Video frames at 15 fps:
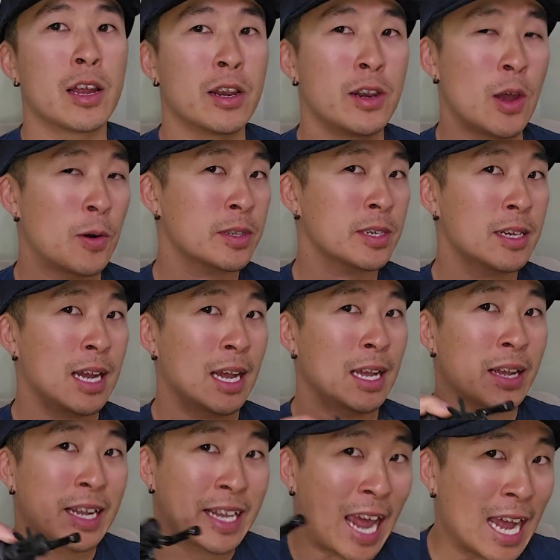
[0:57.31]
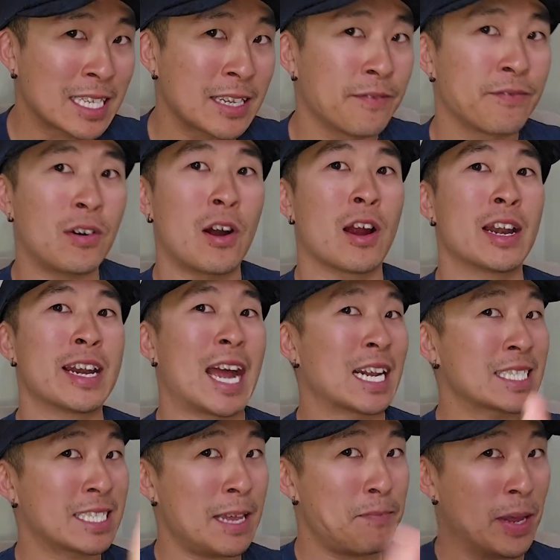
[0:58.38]
Note, casting far,
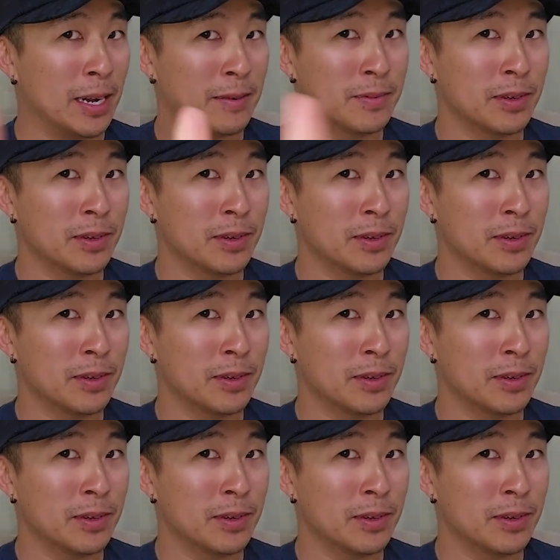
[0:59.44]
not skipping,